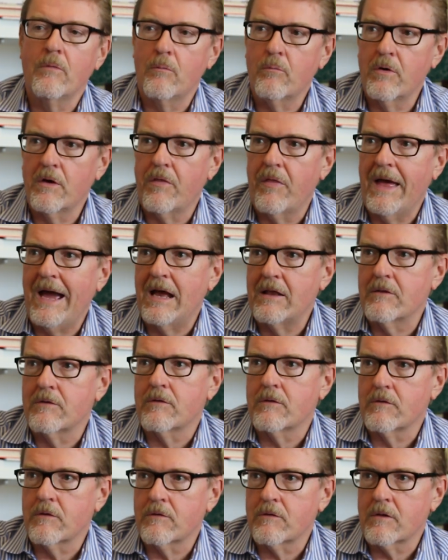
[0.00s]
with that
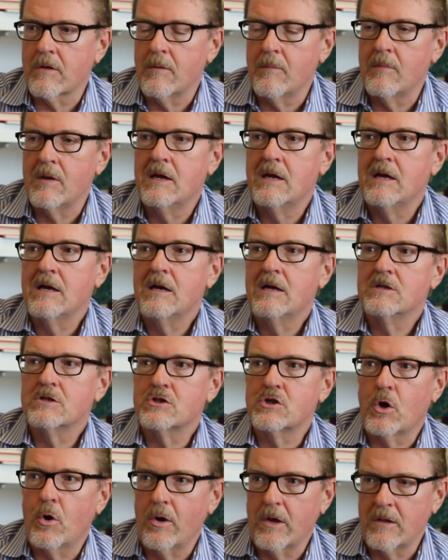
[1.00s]
system
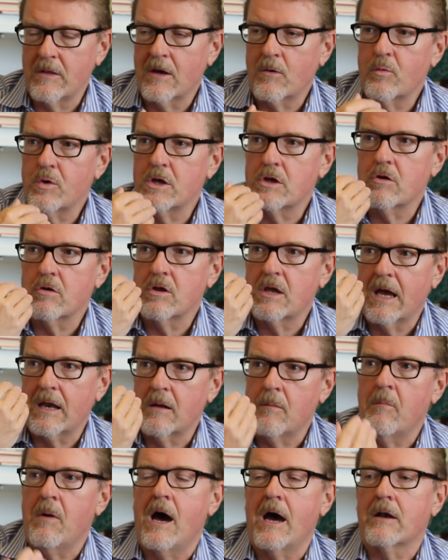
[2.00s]
showing that we could get
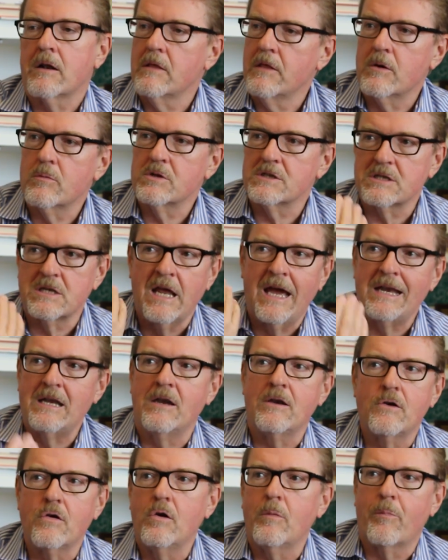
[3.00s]
a model that was
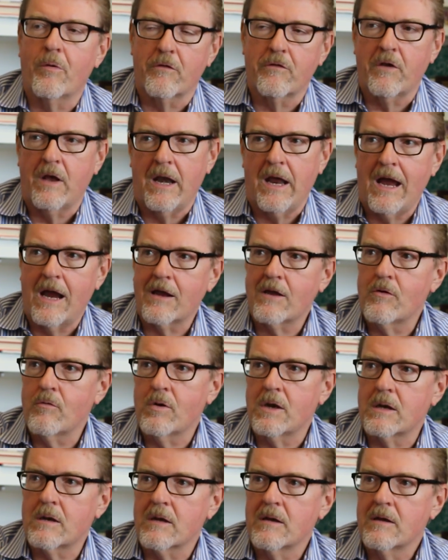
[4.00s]
92%
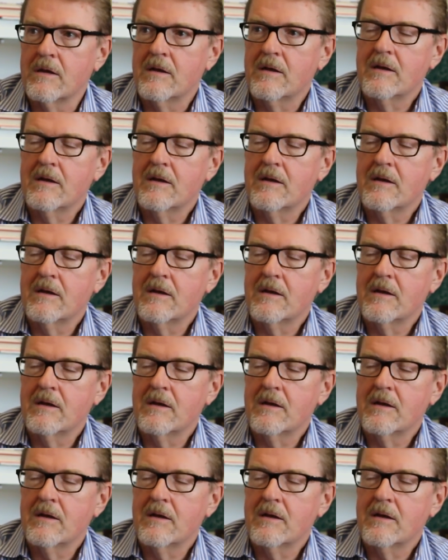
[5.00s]
accurate